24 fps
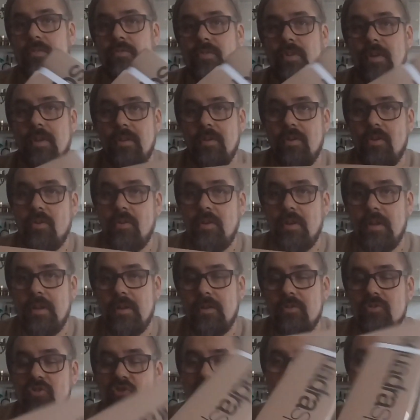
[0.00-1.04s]
said
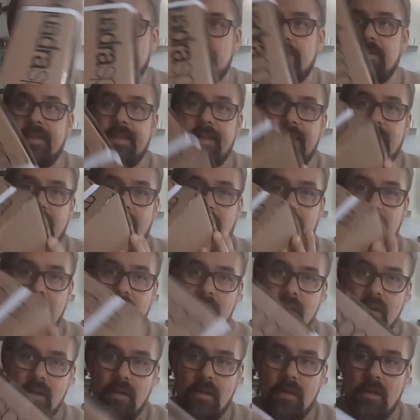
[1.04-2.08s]
earlier, should be
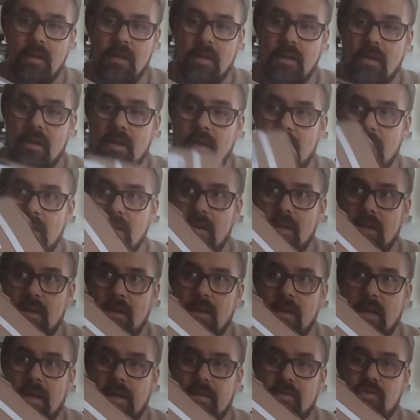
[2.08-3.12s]

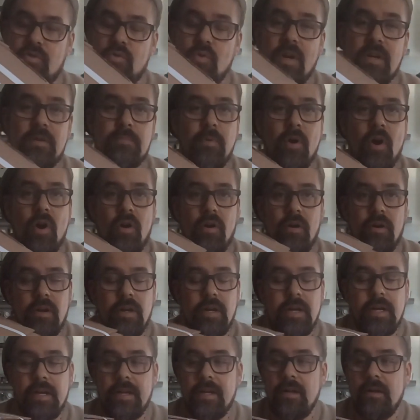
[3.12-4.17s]
a strut bar
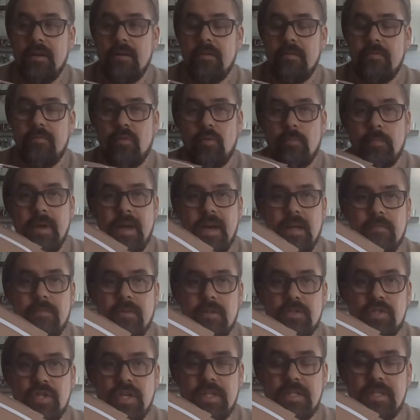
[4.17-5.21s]
for my
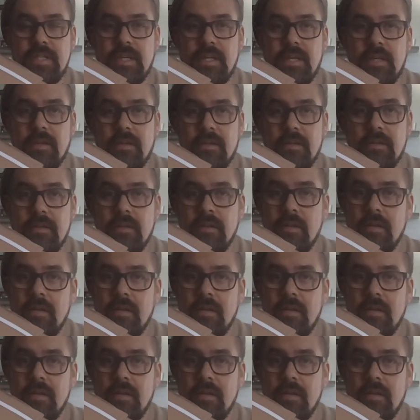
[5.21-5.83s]
Alfa GT.